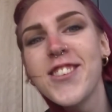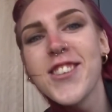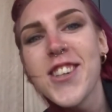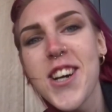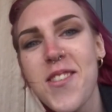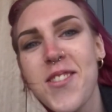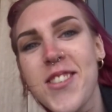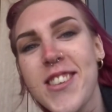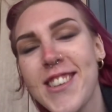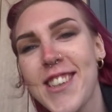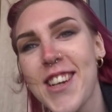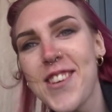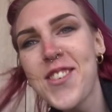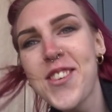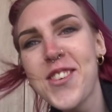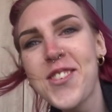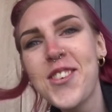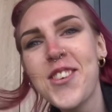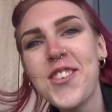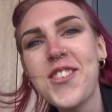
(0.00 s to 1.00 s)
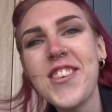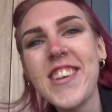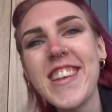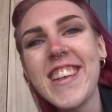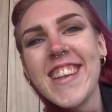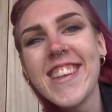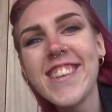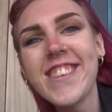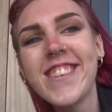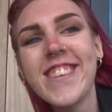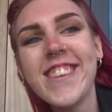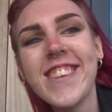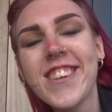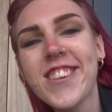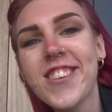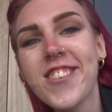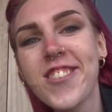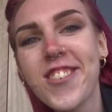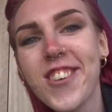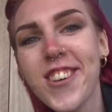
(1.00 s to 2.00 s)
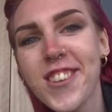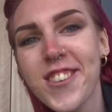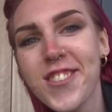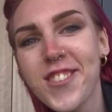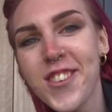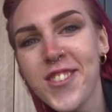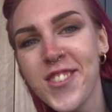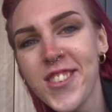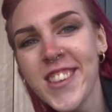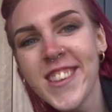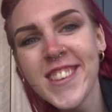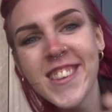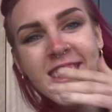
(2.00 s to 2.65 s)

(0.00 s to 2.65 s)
German Shepherd puppy literally across from us,